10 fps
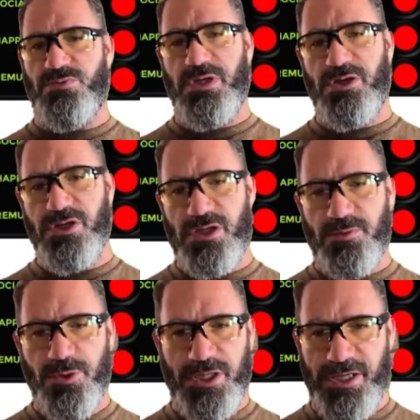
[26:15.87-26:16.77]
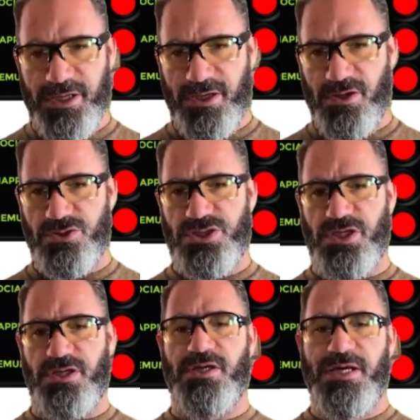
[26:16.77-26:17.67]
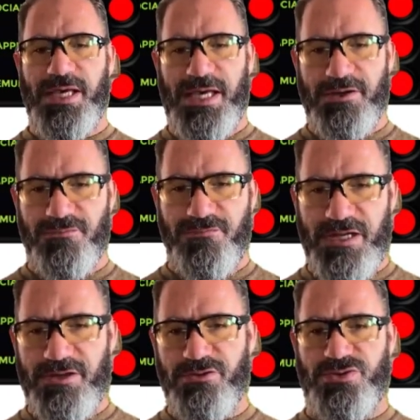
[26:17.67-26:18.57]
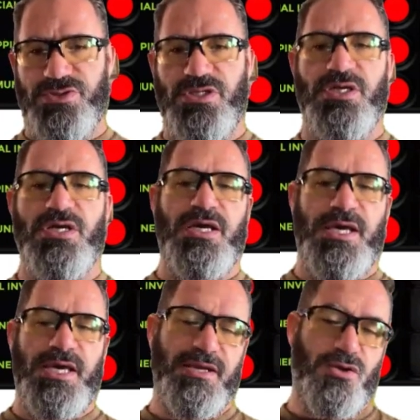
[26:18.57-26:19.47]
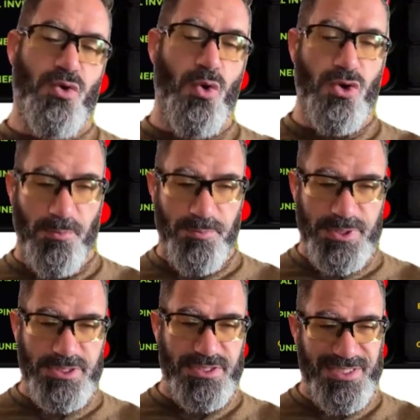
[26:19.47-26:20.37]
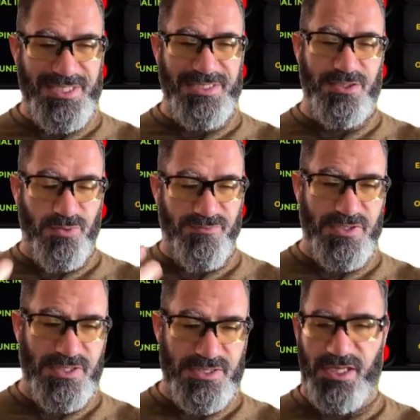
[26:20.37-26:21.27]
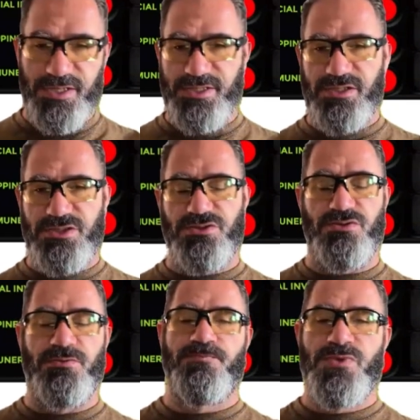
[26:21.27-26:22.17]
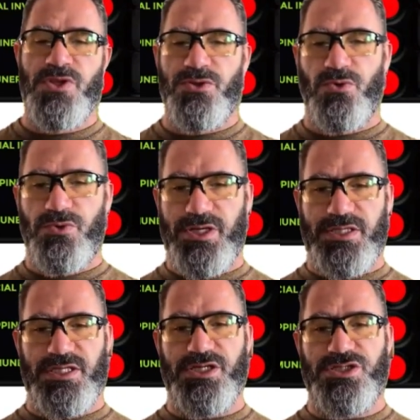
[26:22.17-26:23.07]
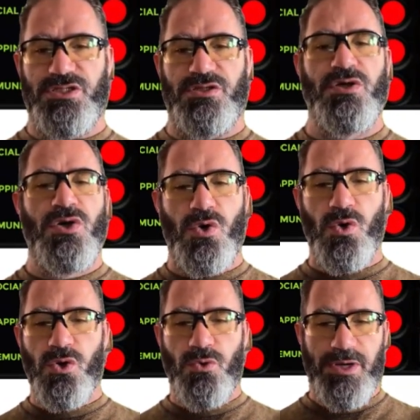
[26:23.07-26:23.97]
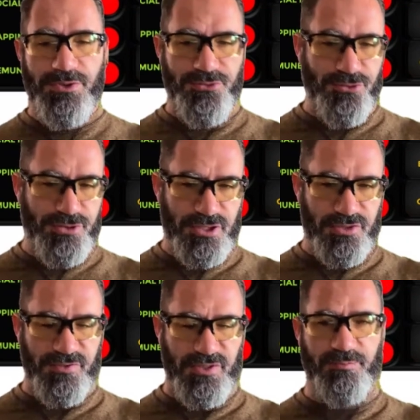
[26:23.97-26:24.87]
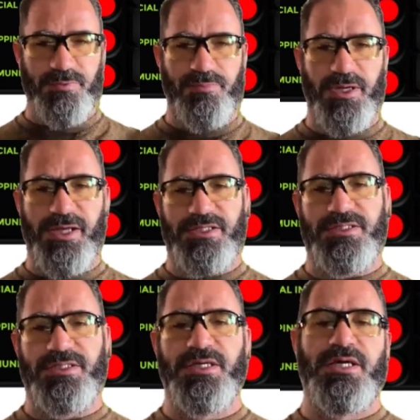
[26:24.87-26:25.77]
We look at communicating culture and values and core competencies that we've designed into the organization, all the way through to development plans.